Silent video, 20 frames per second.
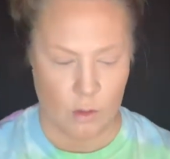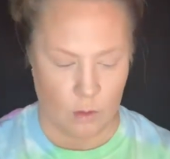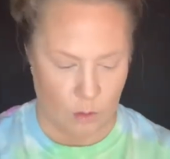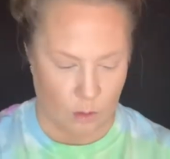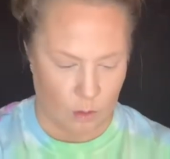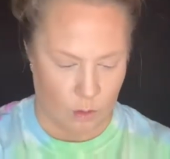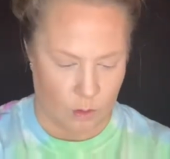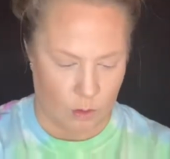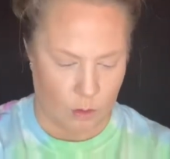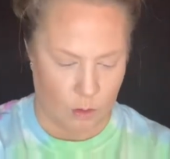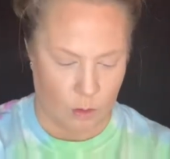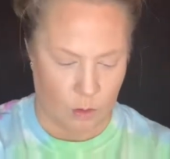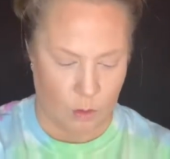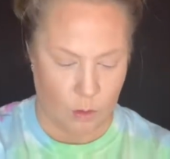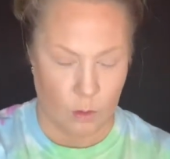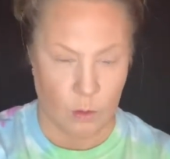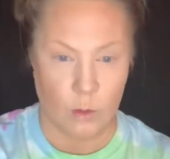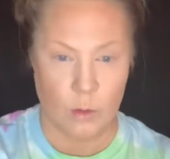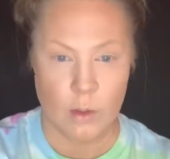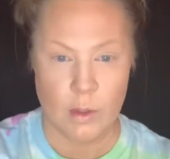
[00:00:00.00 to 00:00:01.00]
little
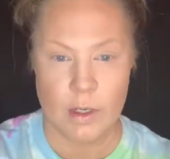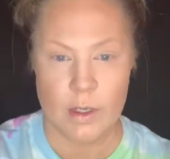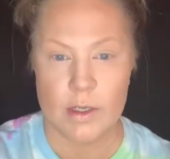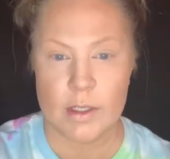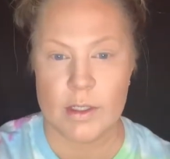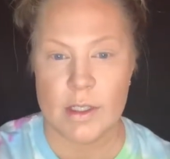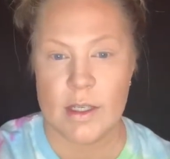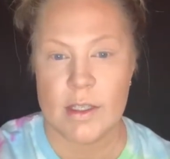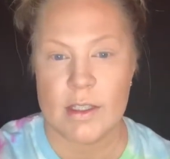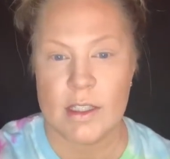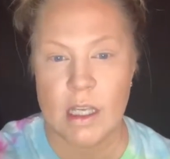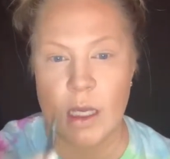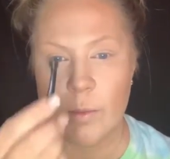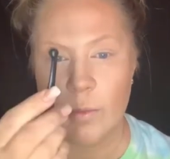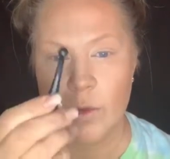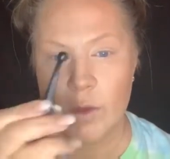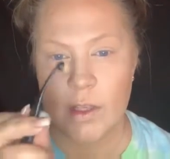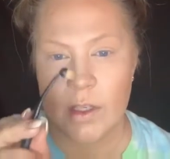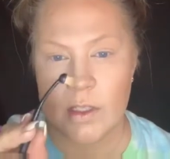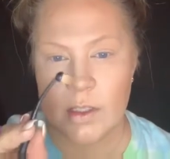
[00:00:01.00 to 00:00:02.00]
tool. I just get some
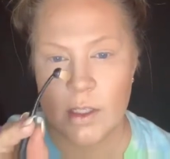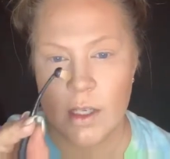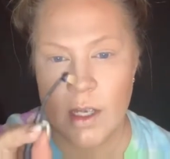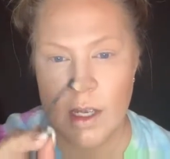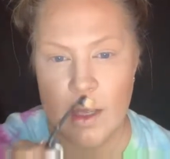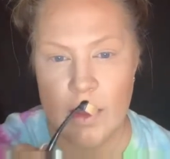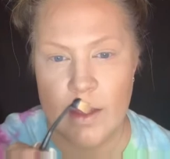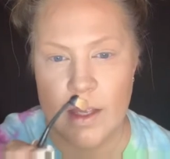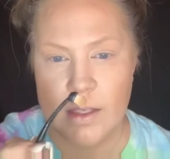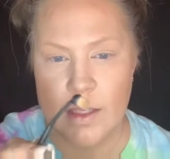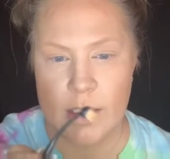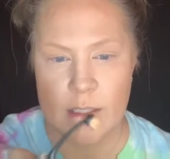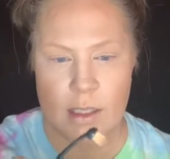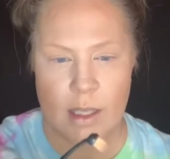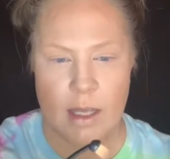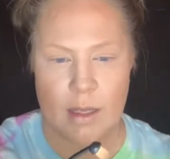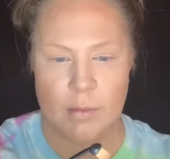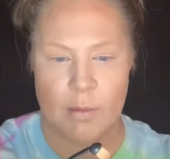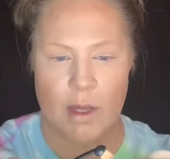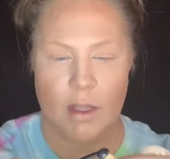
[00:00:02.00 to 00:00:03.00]
with this. This is
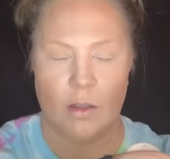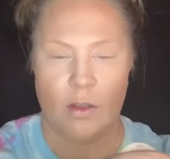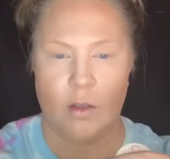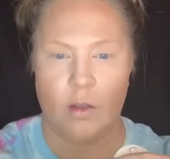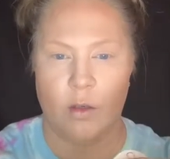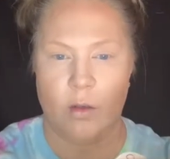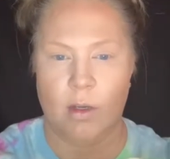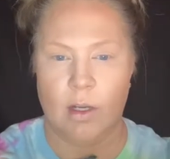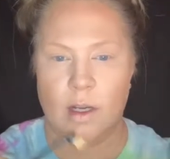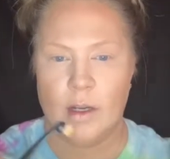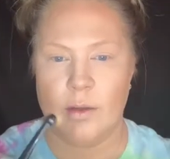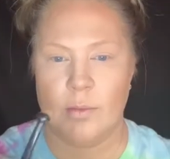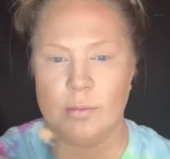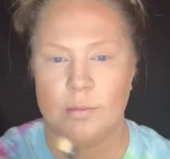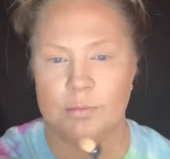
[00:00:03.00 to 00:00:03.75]
like my little, I